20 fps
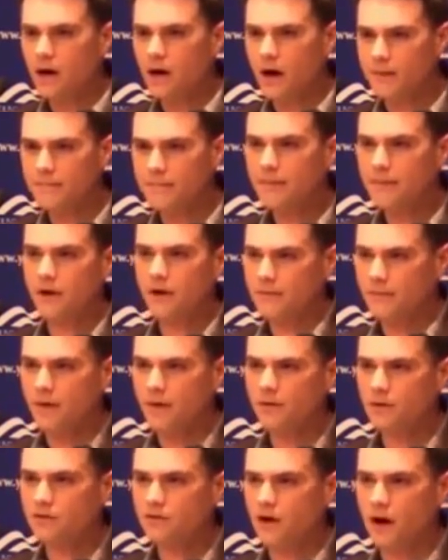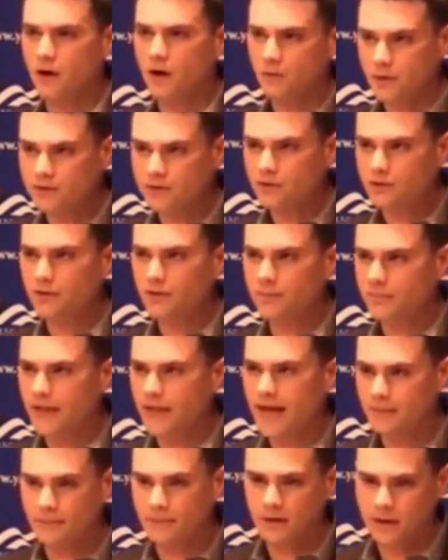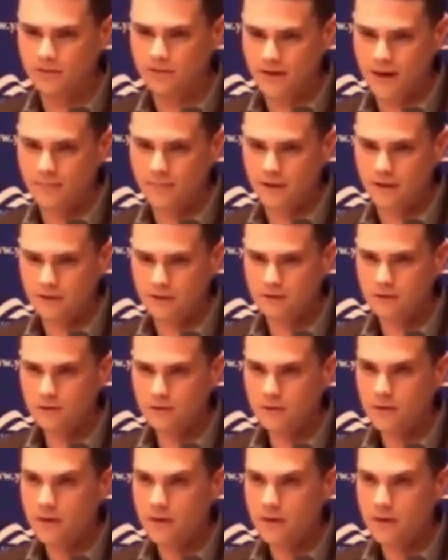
unmarried mothers aren't richer than black married families?